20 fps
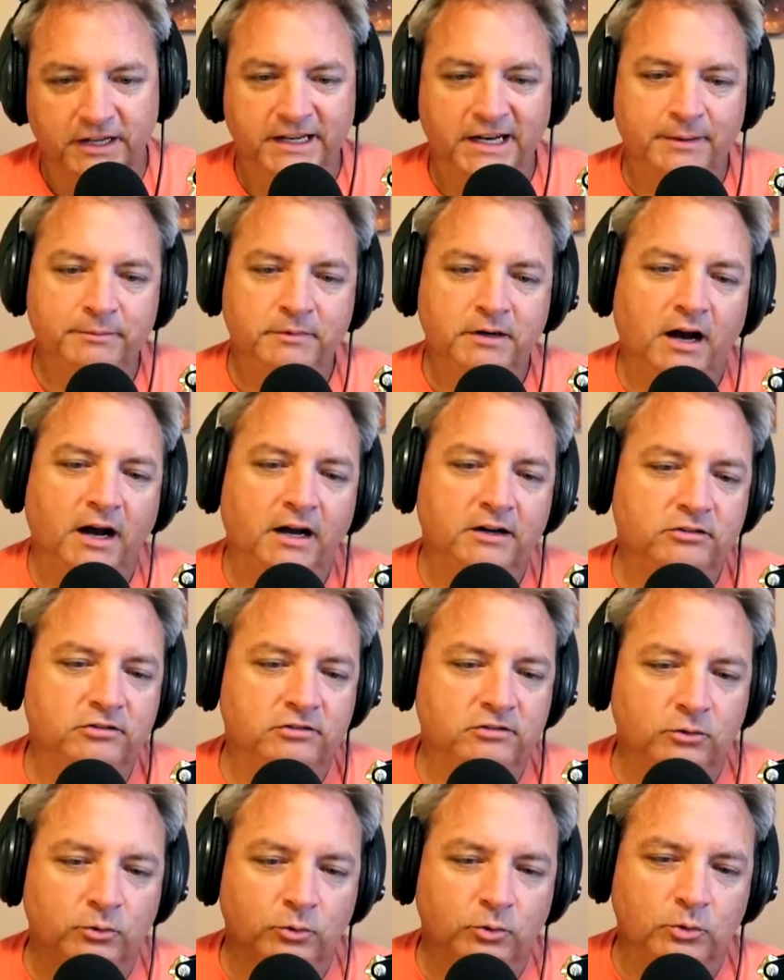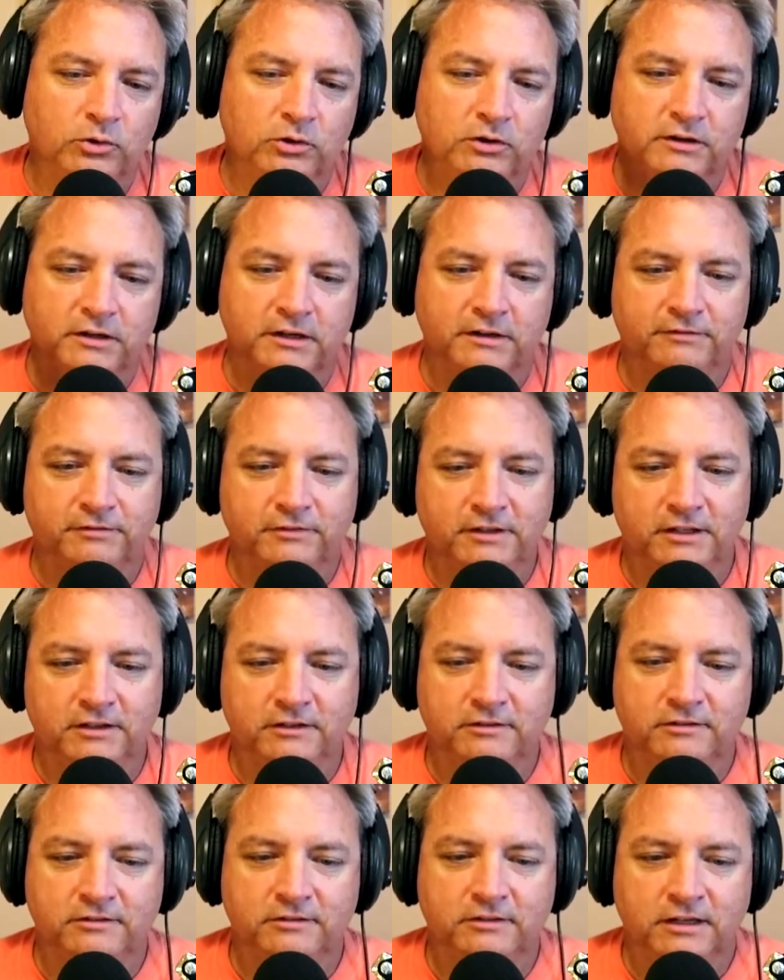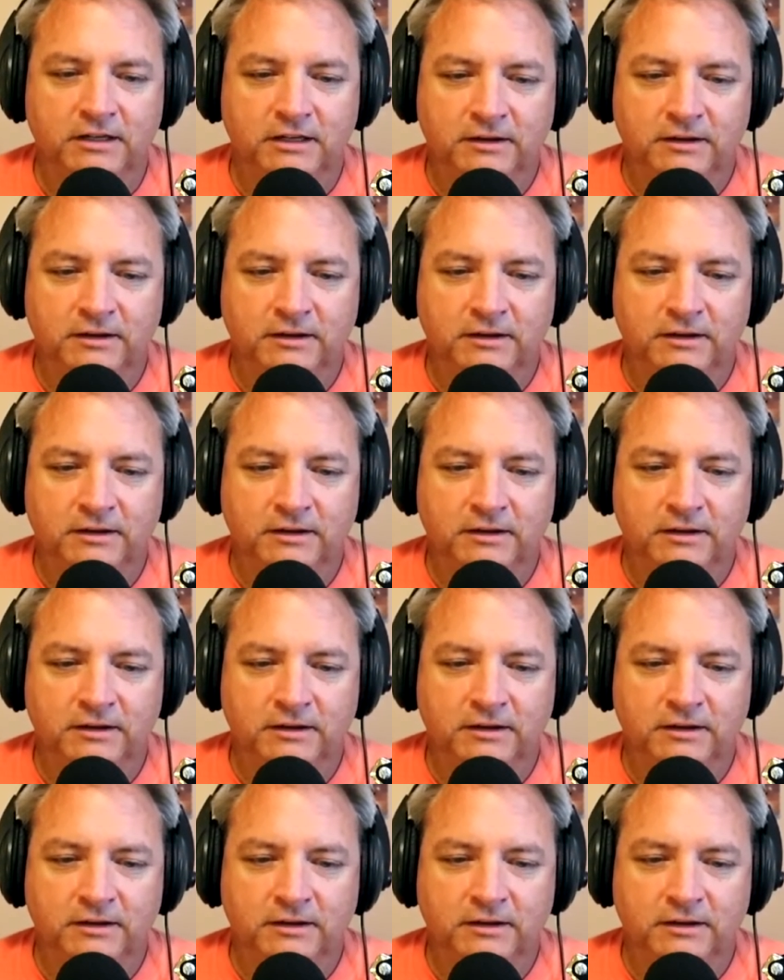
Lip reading: And I'm not sure if this